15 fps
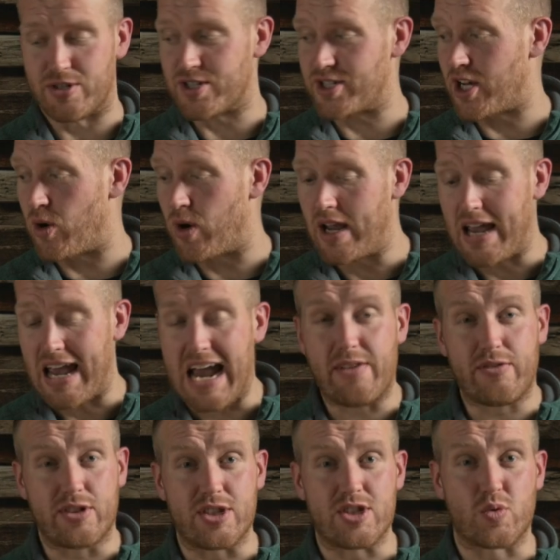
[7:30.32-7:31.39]
So
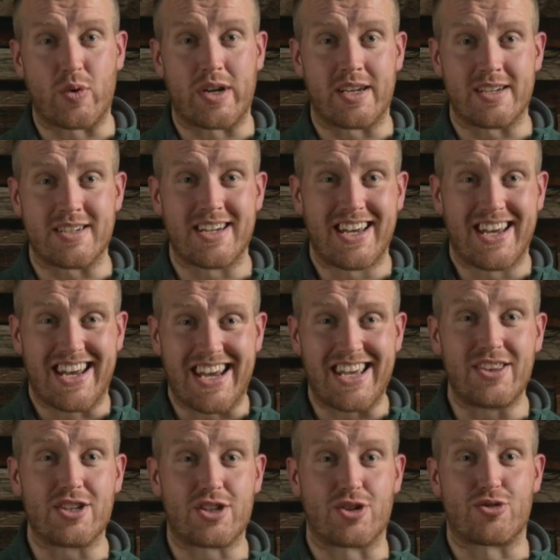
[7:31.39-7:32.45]
having this wind in
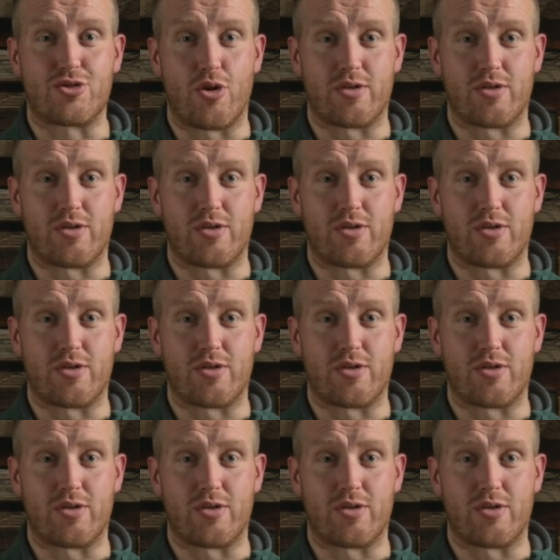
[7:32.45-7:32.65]
this controlled